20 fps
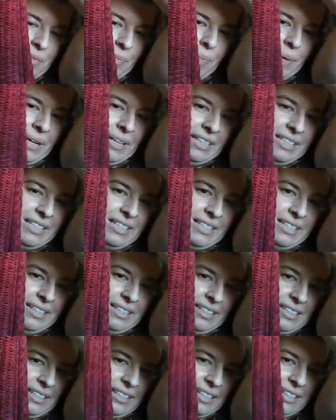but
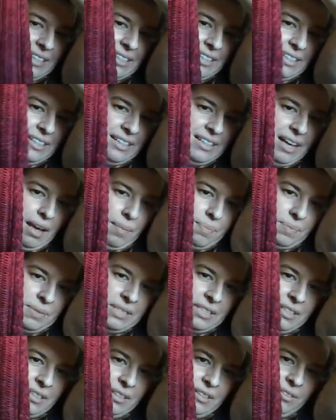
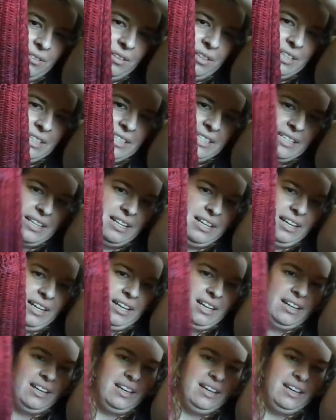absolutely stunning.